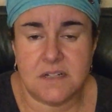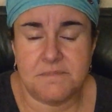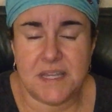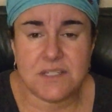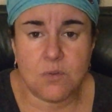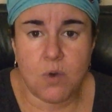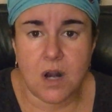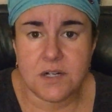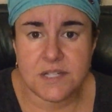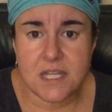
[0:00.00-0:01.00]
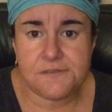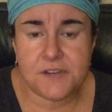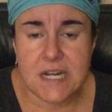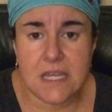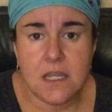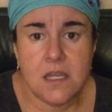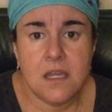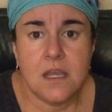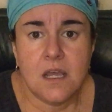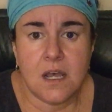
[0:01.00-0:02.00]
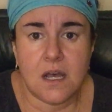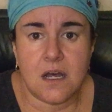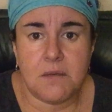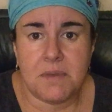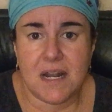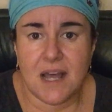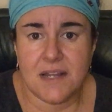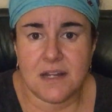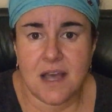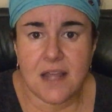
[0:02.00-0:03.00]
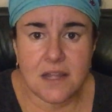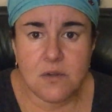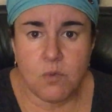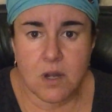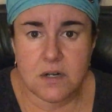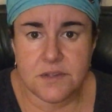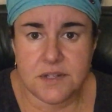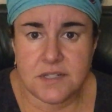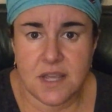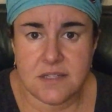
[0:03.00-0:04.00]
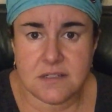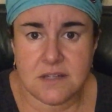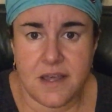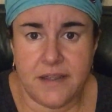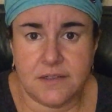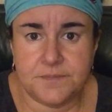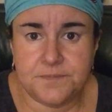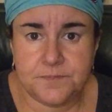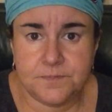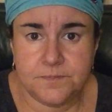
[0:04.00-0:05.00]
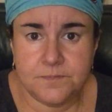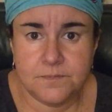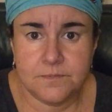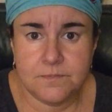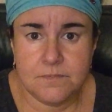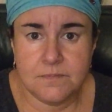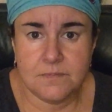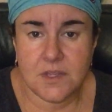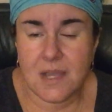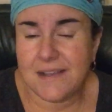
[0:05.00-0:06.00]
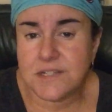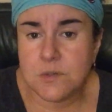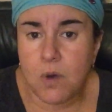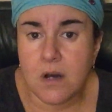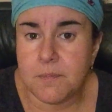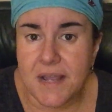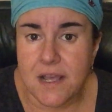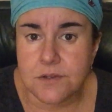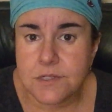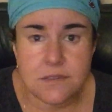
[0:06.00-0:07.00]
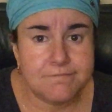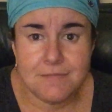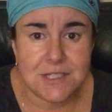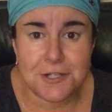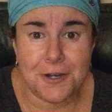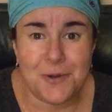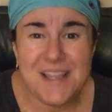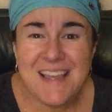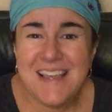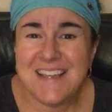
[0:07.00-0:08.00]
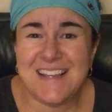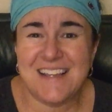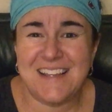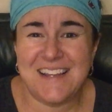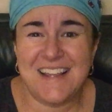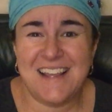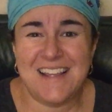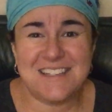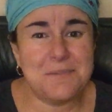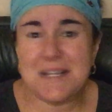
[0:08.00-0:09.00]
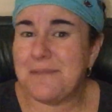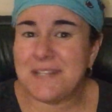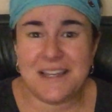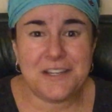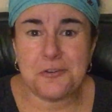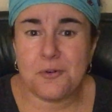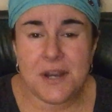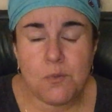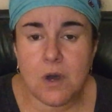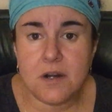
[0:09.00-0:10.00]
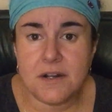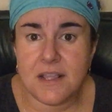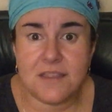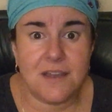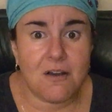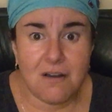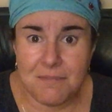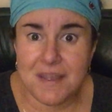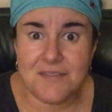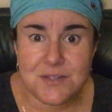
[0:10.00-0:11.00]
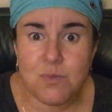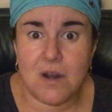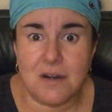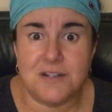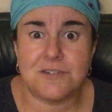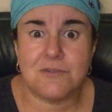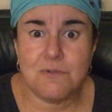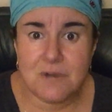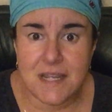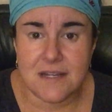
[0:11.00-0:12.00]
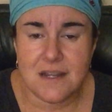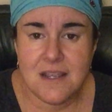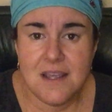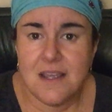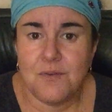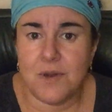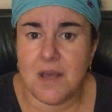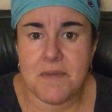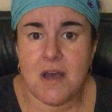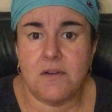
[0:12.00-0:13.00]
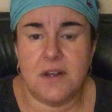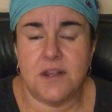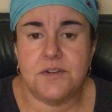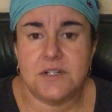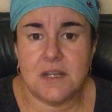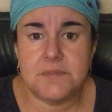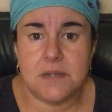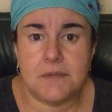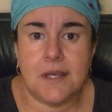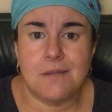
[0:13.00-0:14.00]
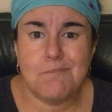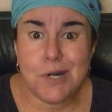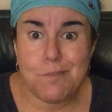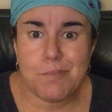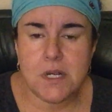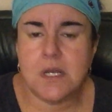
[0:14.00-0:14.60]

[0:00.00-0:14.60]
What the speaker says: makes the water taste funny. But I like water that tastes like, I guess, the water at my house. So sometimes I get great water and I think, oh man, this water is great when I'm out. And other times I'm like, merp,